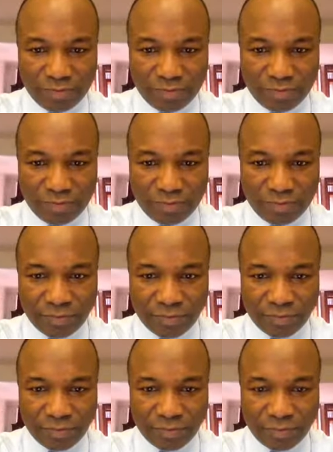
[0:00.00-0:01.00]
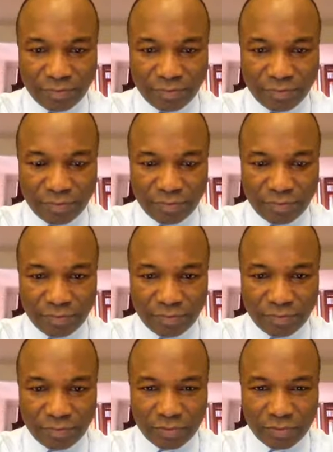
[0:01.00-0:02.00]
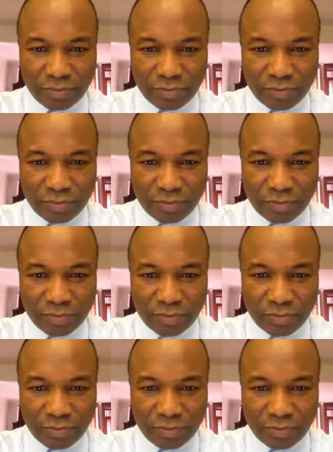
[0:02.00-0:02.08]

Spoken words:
(silence)